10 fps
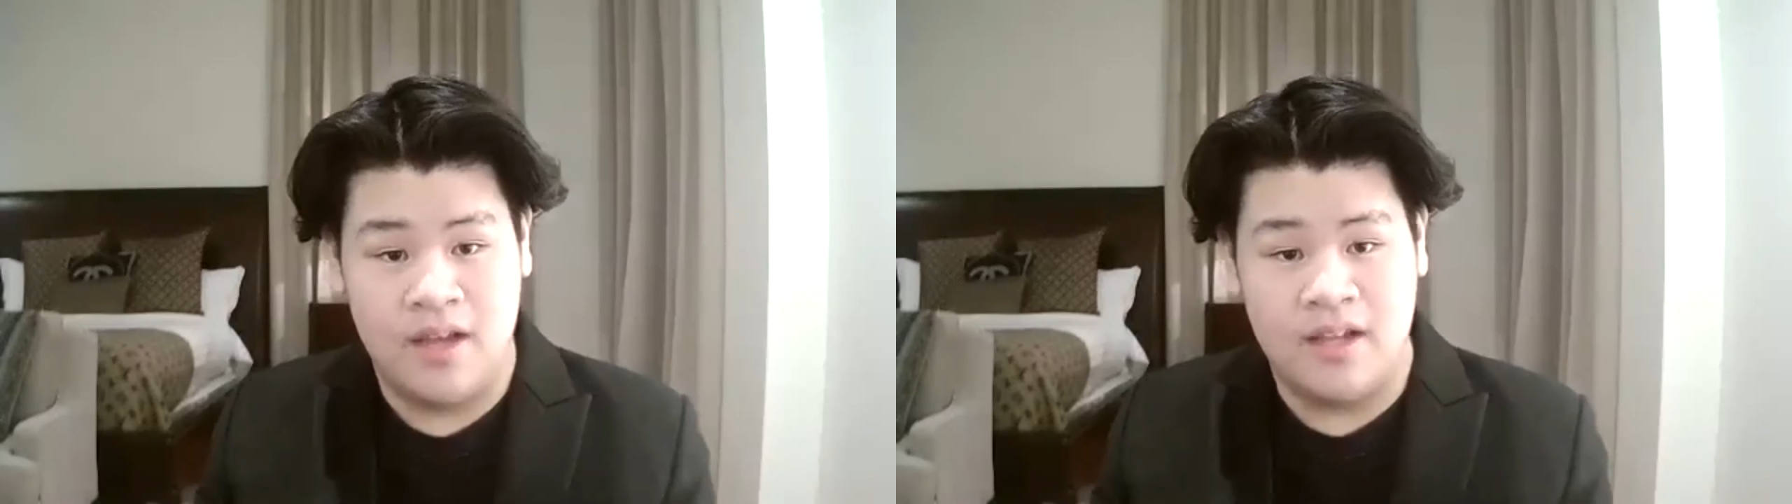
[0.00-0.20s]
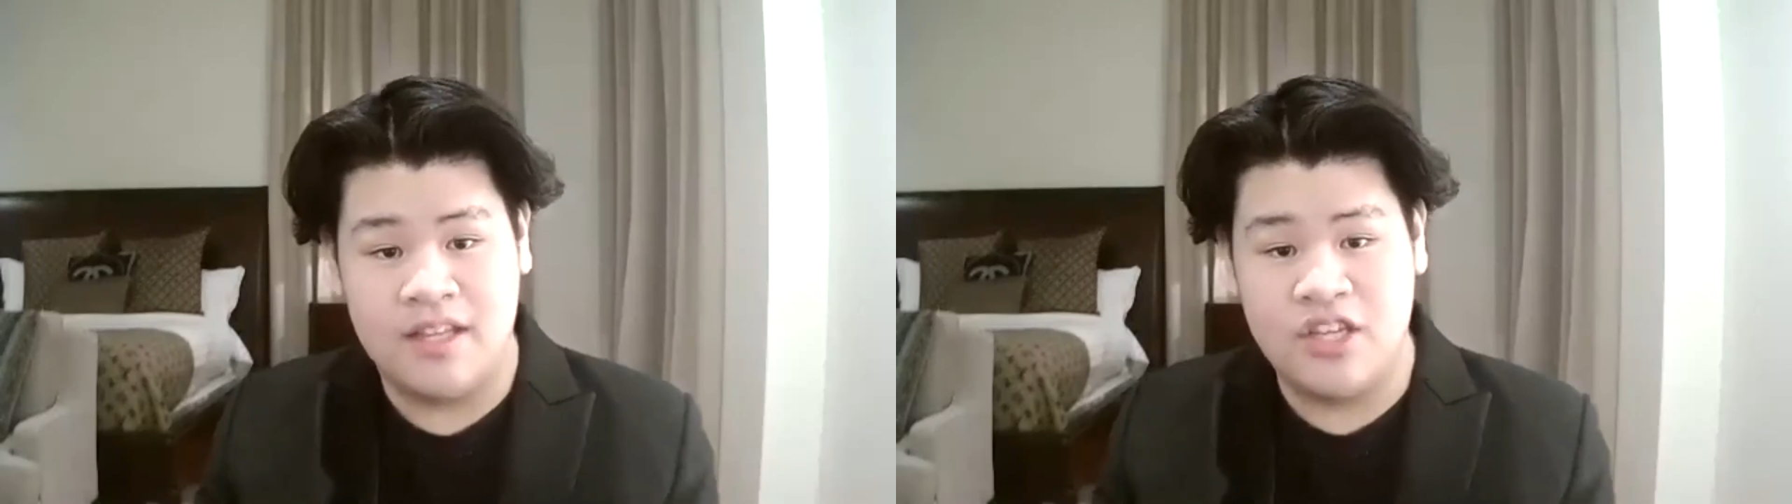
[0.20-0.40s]

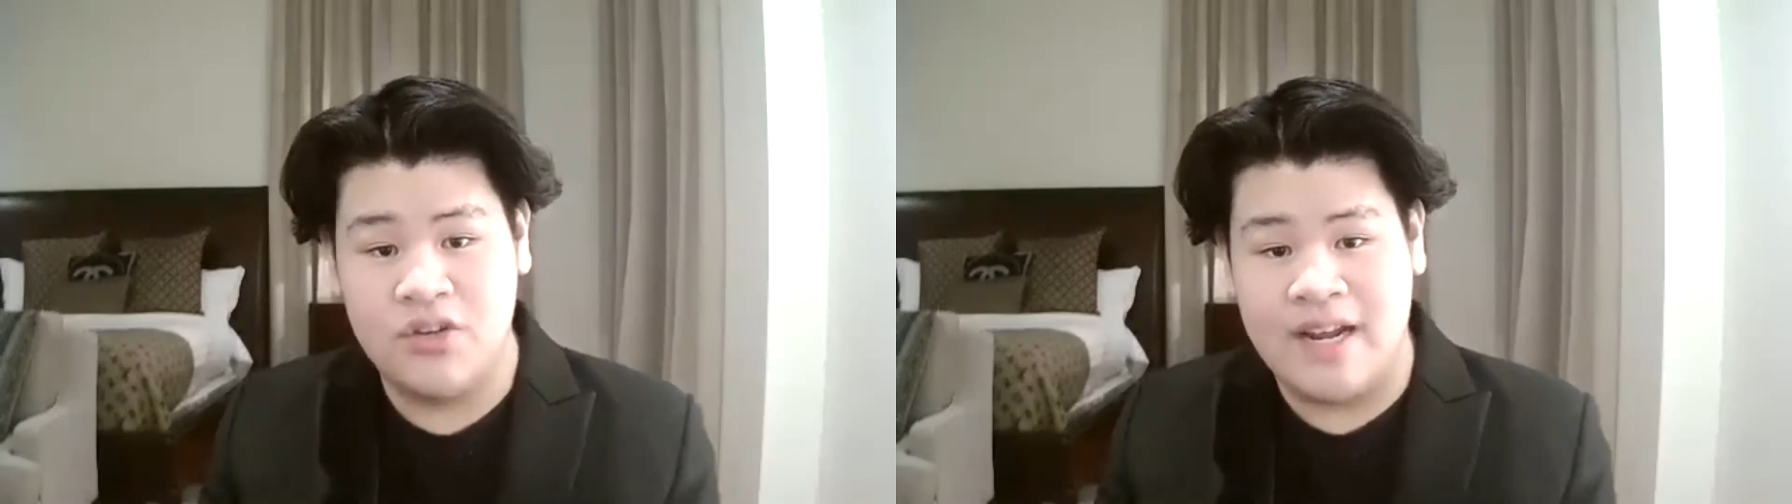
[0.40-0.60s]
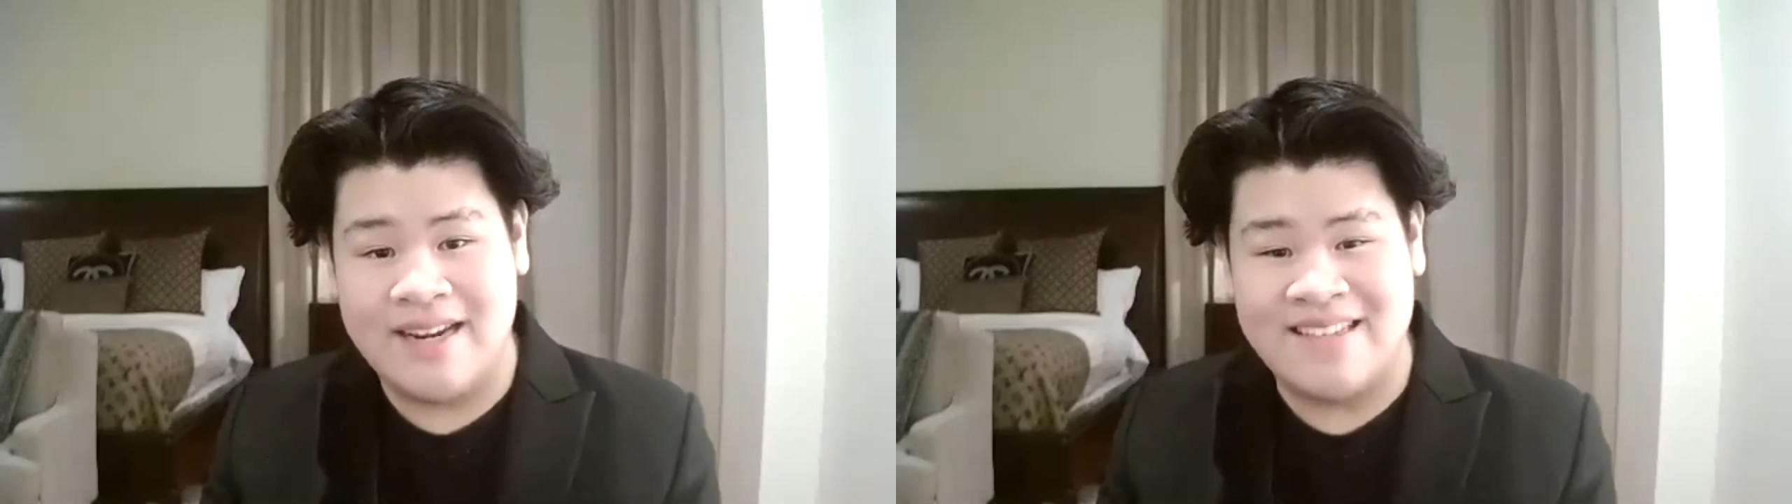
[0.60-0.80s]
The
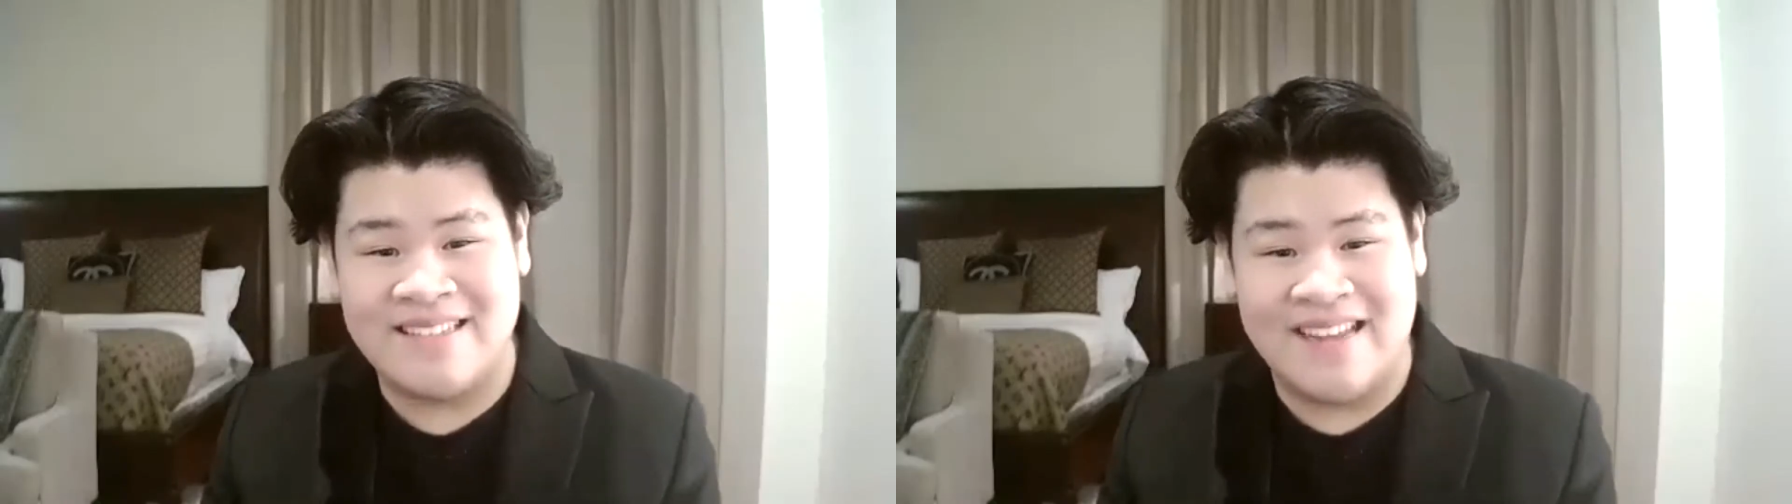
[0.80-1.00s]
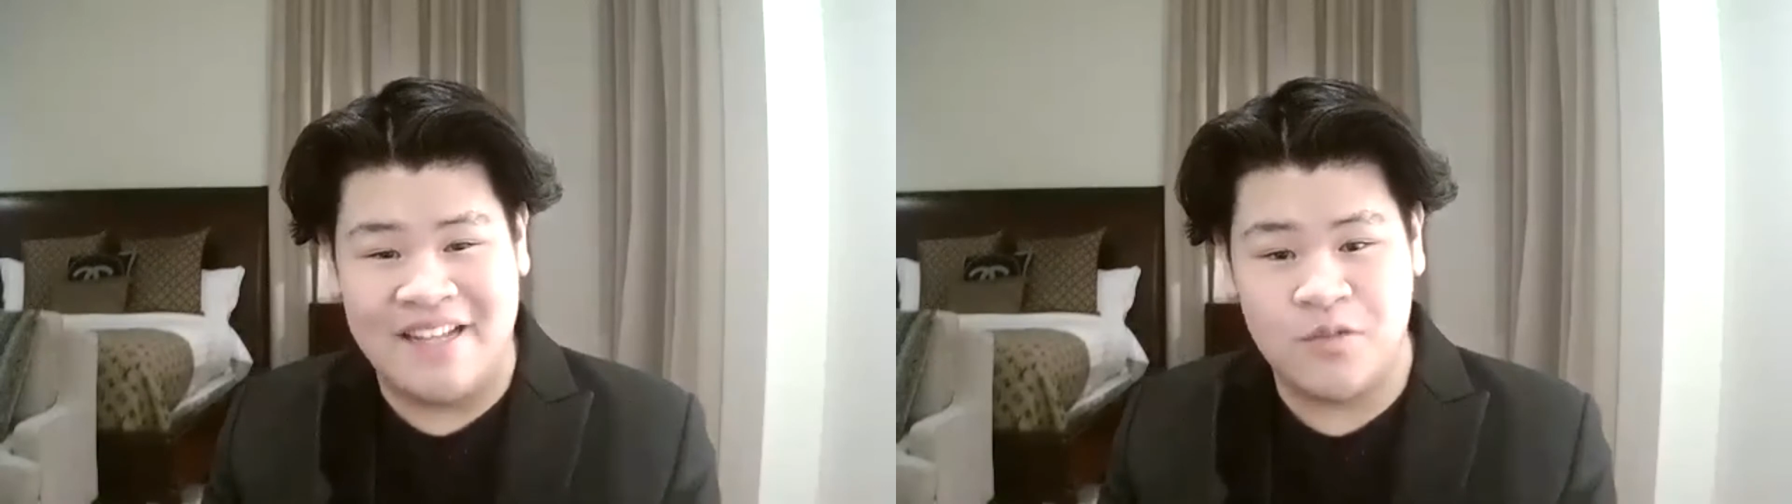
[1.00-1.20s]
United
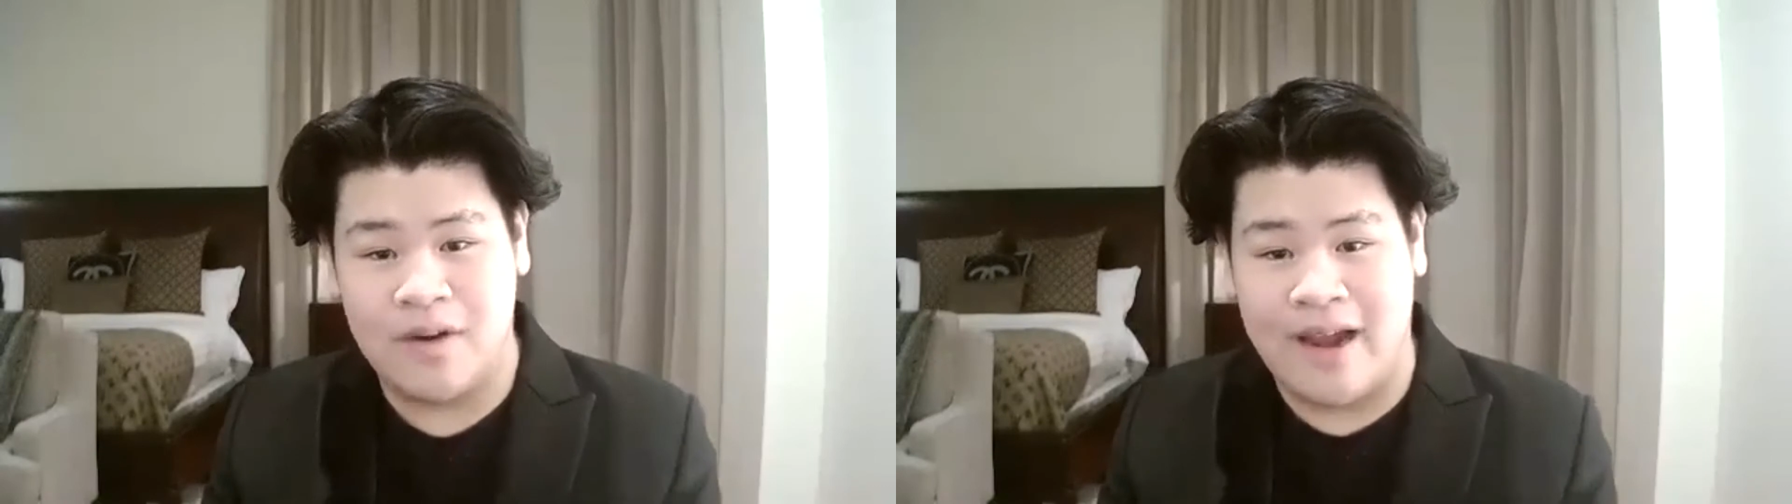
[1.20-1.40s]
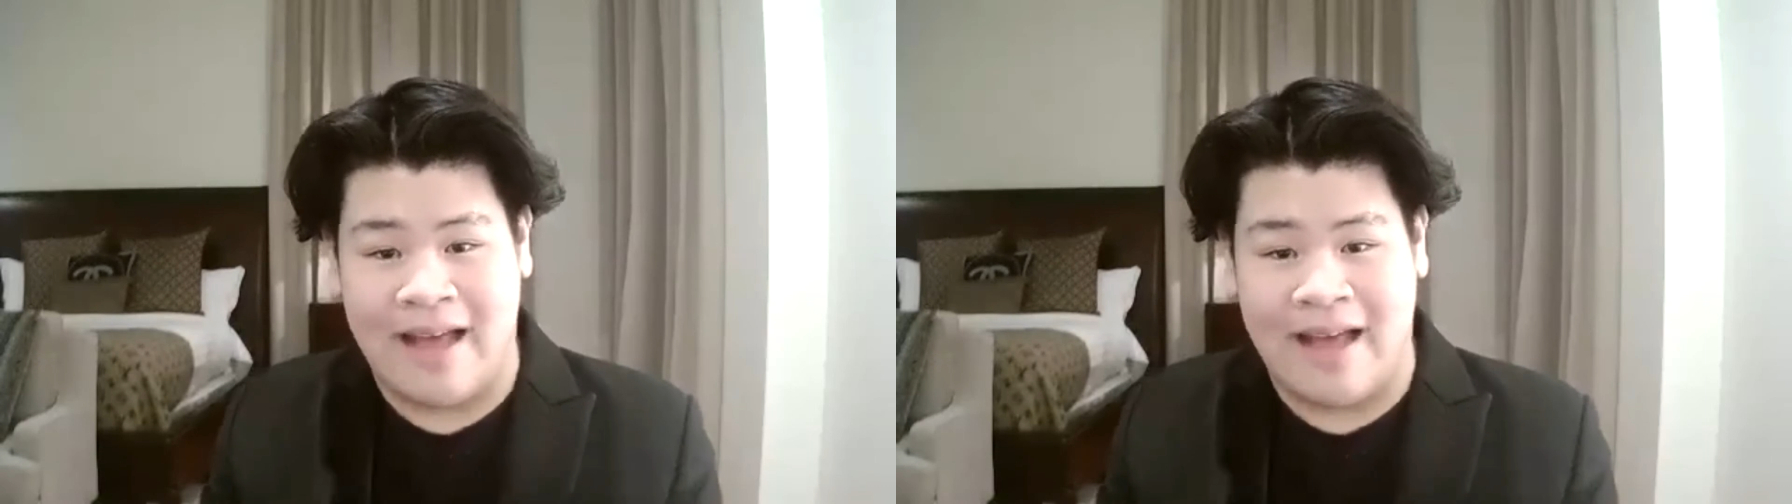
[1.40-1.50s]
States were